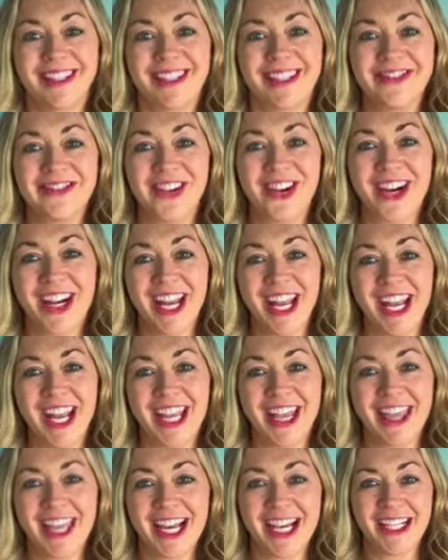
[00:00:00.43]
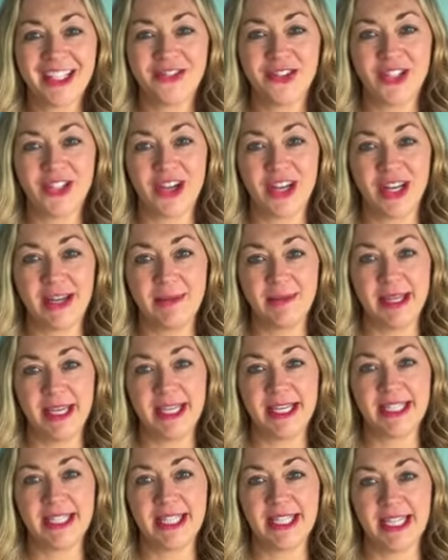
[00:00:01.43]
Good morning, thanks for joining
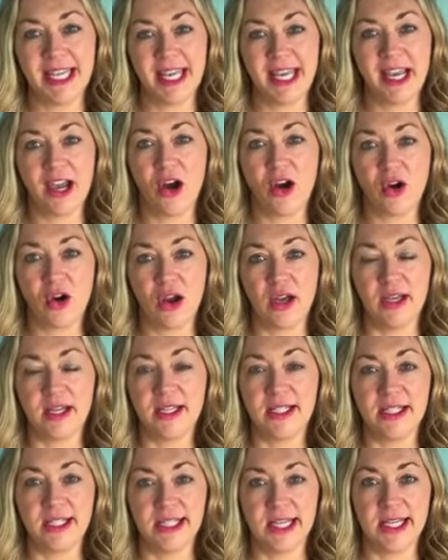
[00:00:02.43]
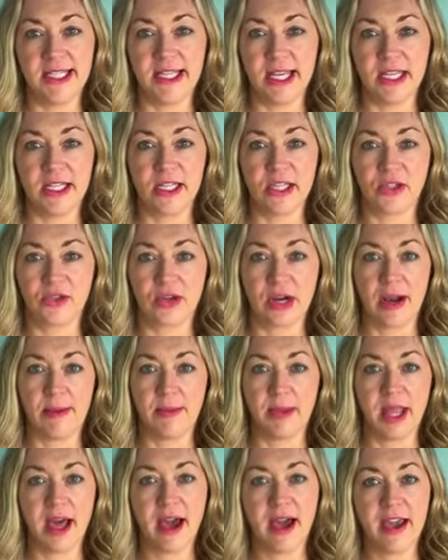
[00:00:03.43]
me today on today's
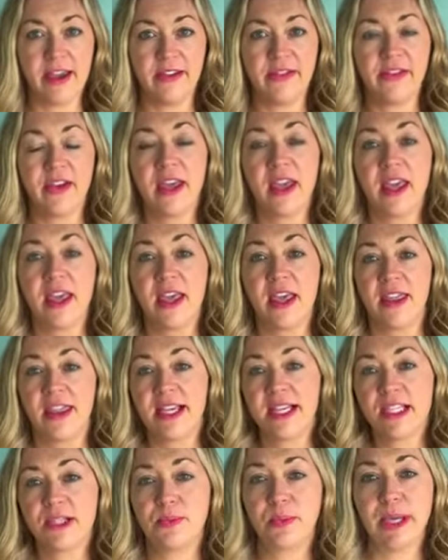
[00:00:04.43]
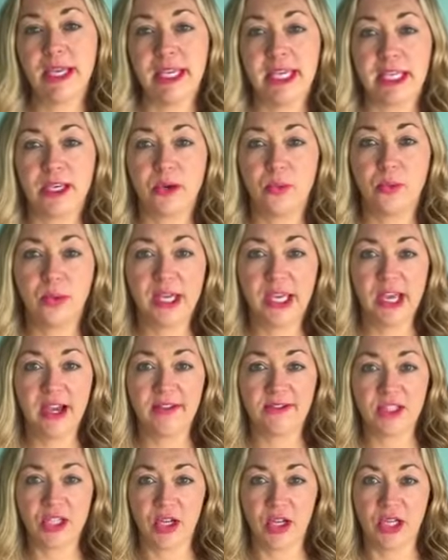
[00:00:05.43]
Instagram Live. This week we
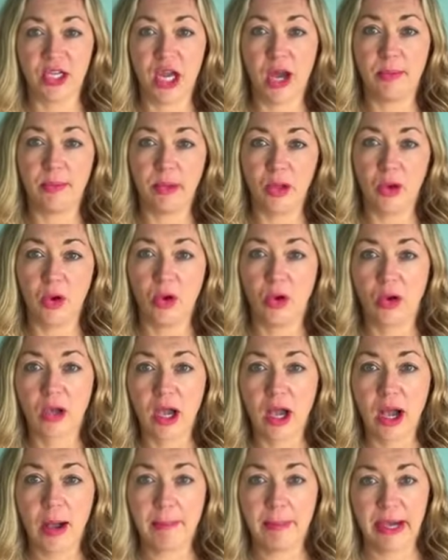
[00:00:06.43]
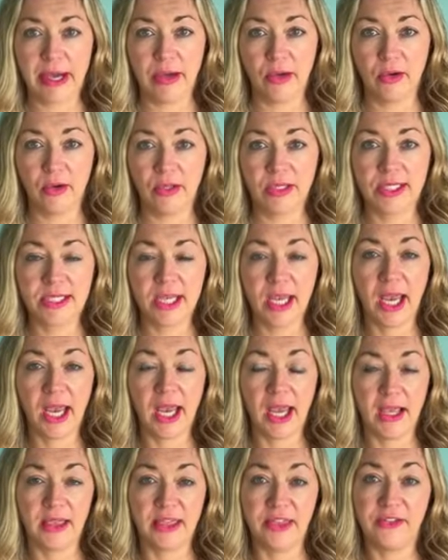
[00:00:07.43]
have done a blog about
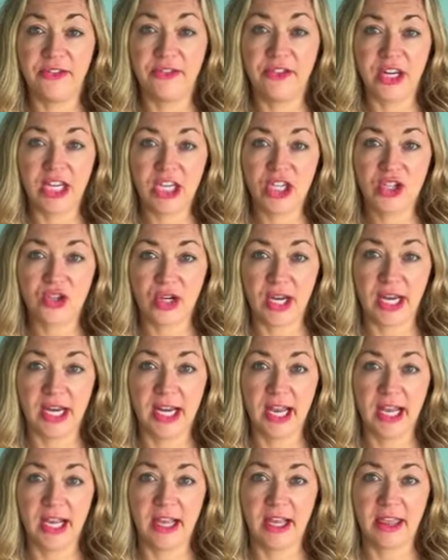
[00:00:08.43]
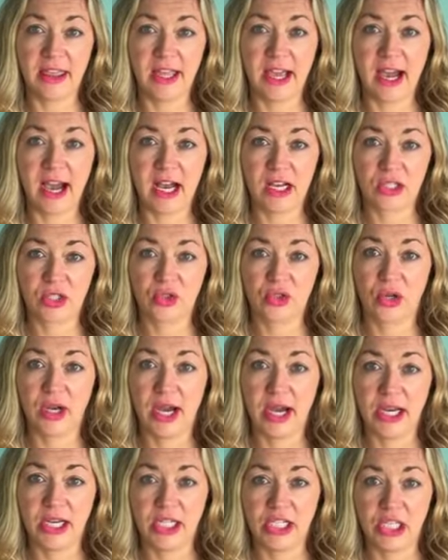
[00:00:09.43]
the free training that Astral
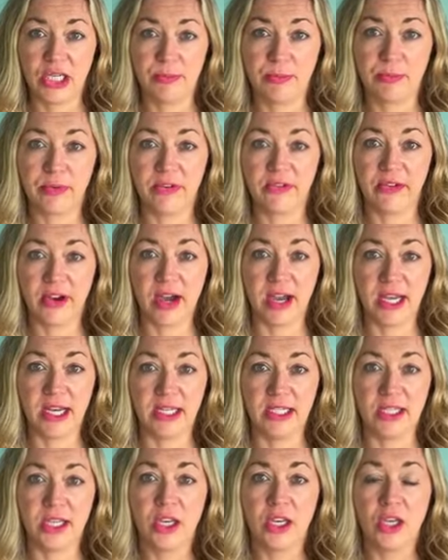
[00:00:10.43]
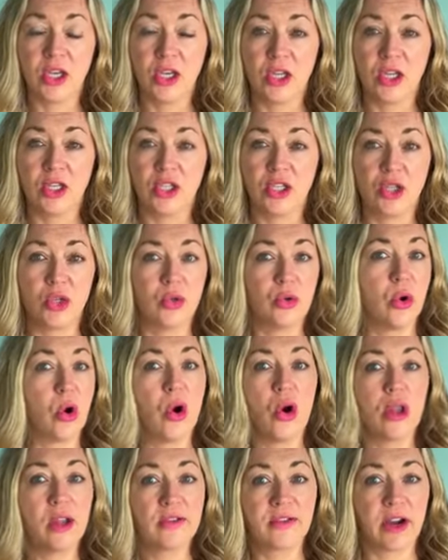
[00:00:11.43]
Hygiene provide to
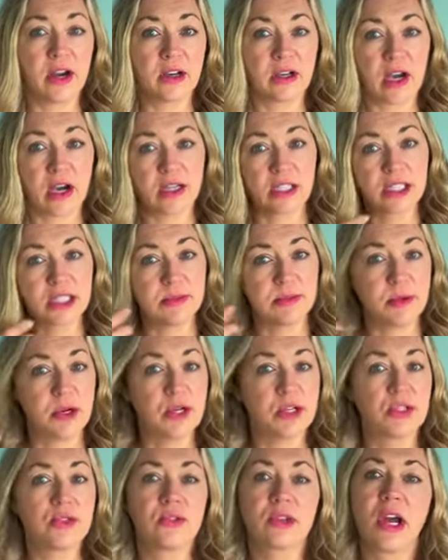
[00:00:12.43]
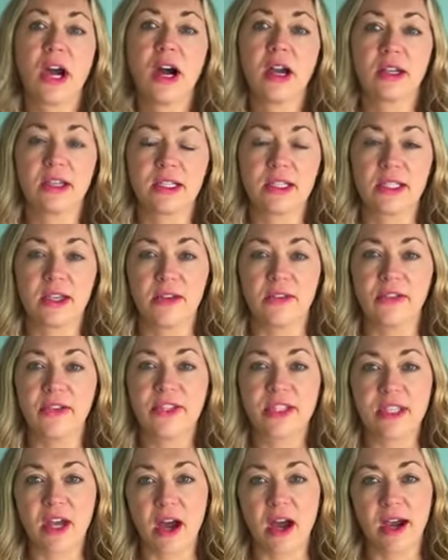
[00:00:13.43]
all of our customers regardless of
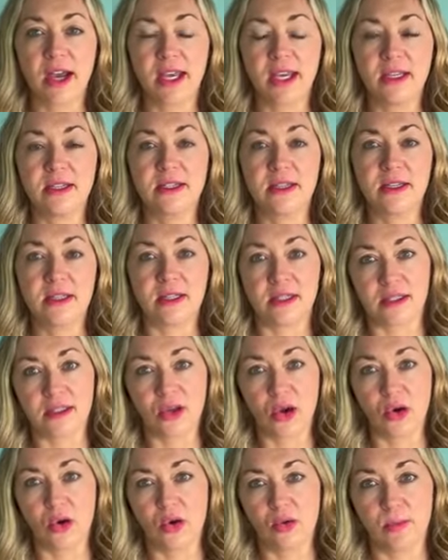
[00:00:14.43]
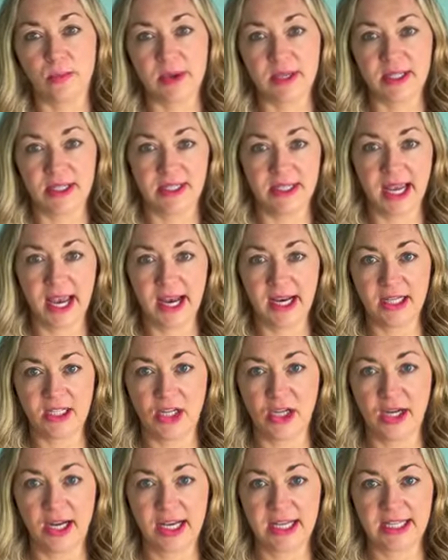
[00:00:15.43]
size, scope,
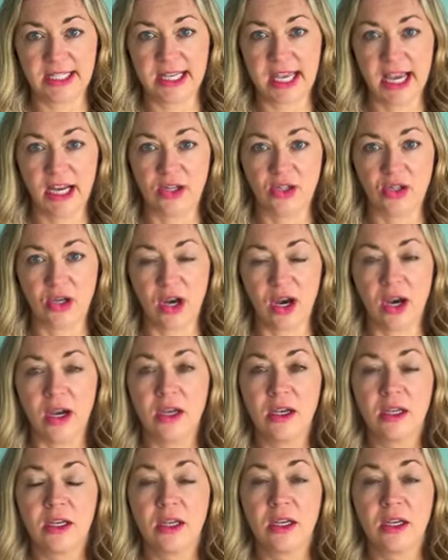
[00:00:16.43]
sector, etc.